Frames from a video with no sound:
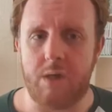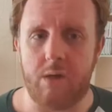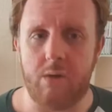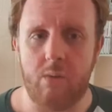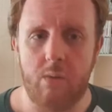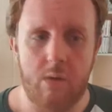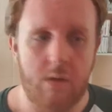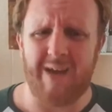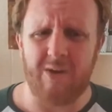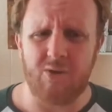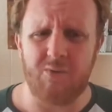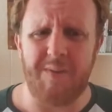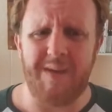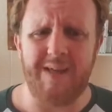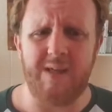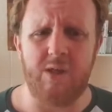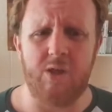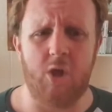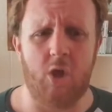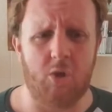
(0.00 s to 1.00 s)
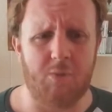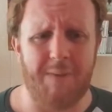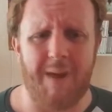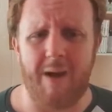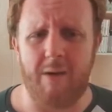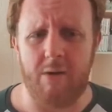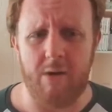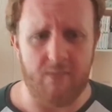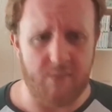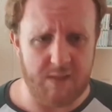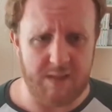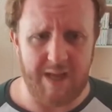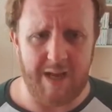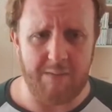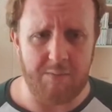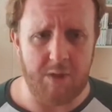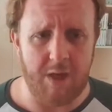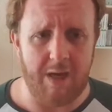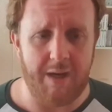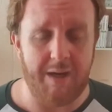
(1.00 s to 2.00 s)
Just like I was speaking to Josh Parry over
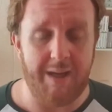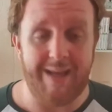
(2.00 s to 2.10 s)
Snapchat.